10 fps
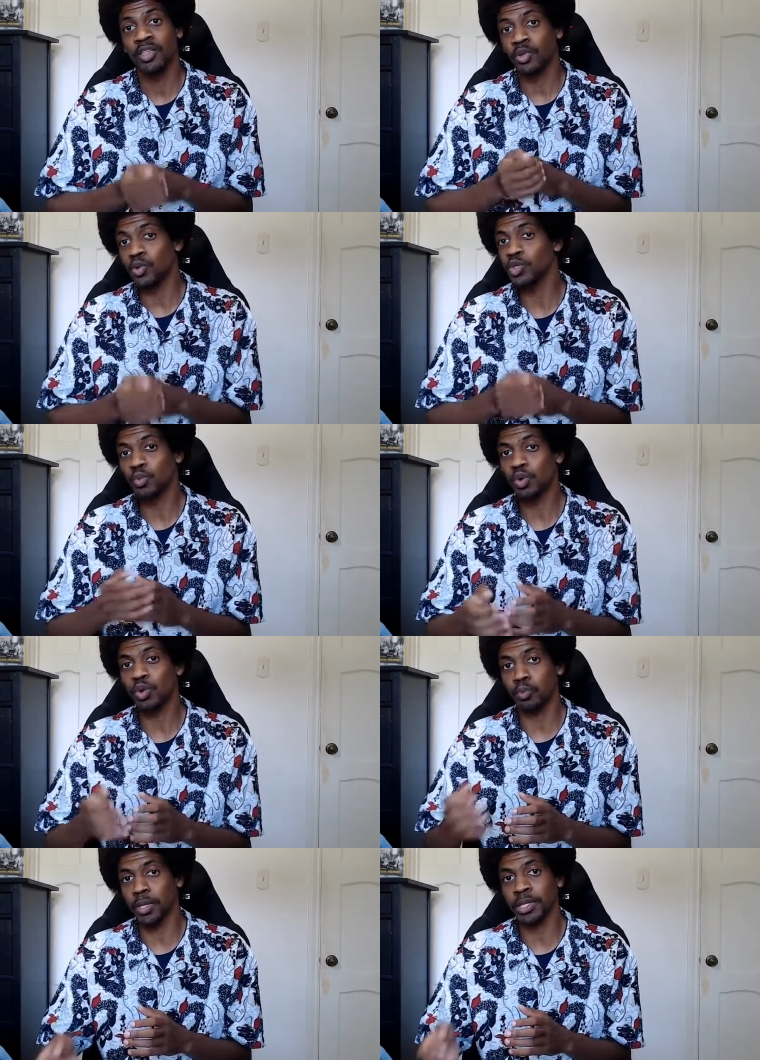those
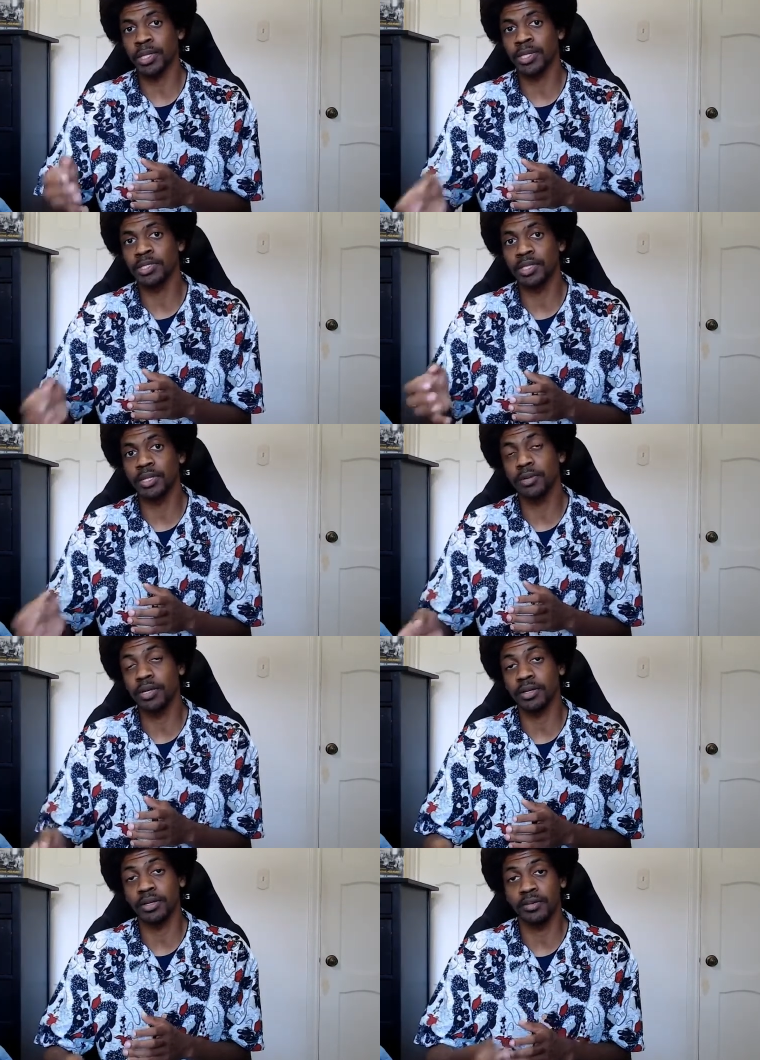weren't written into the
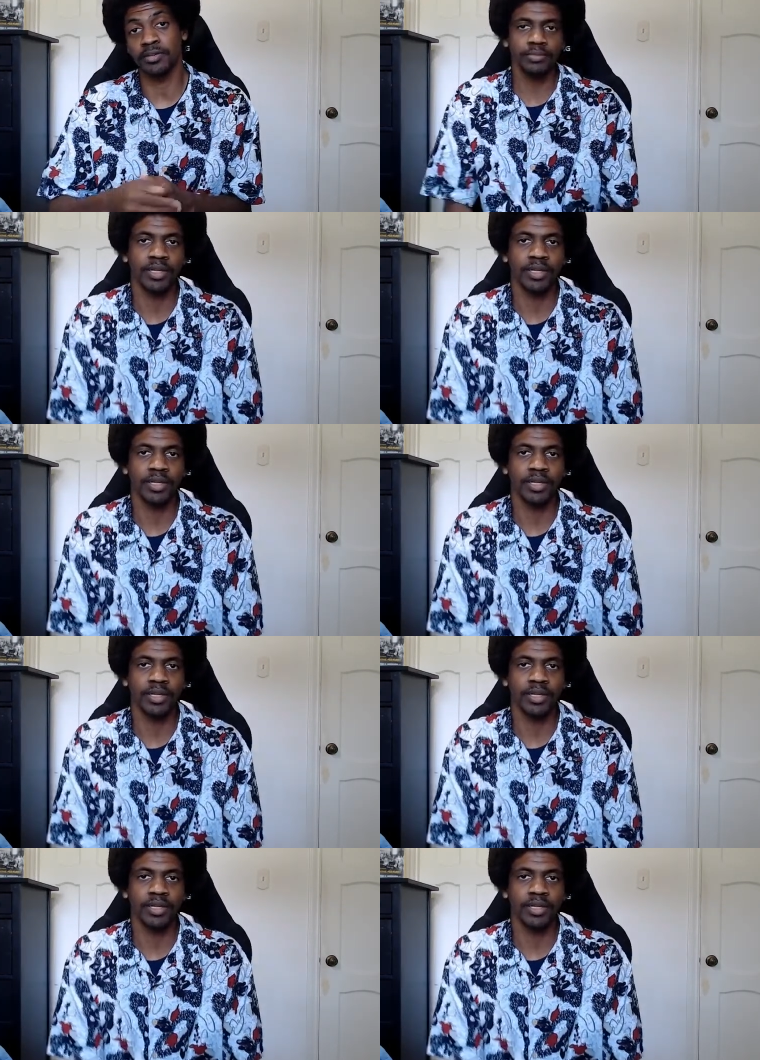book enough.